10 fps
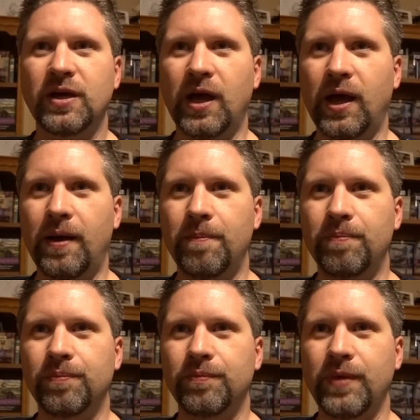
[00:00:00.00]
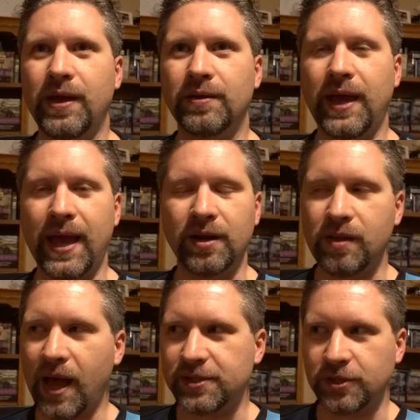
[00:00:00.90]

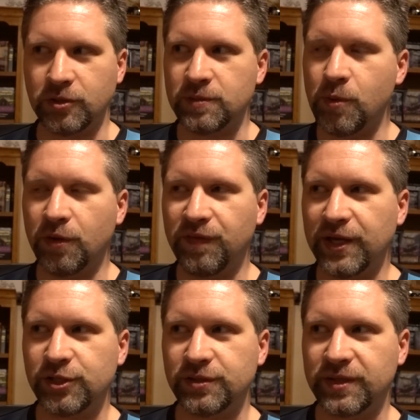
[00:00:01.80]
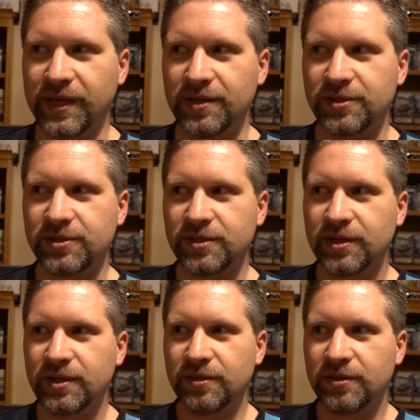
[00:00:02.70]
analyzing those motivations against